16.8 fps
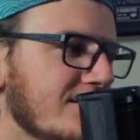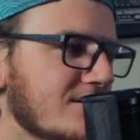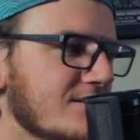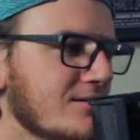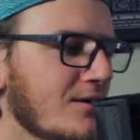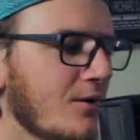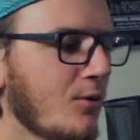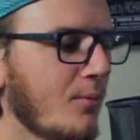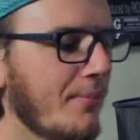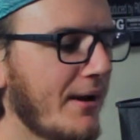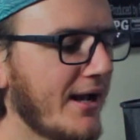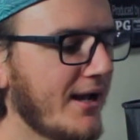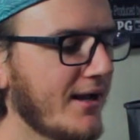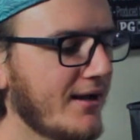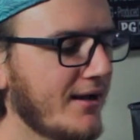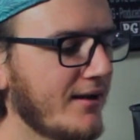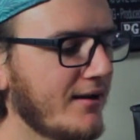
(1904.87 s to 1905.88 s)
It's so
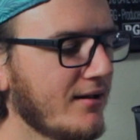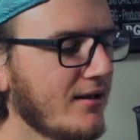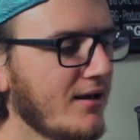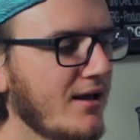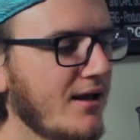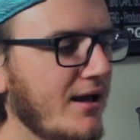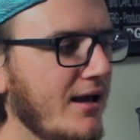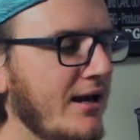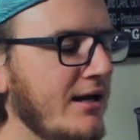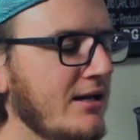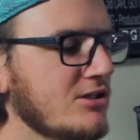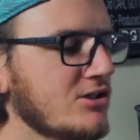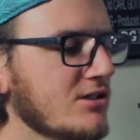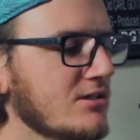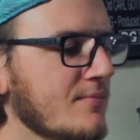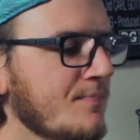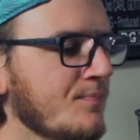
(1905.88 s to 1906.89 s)
bad, and it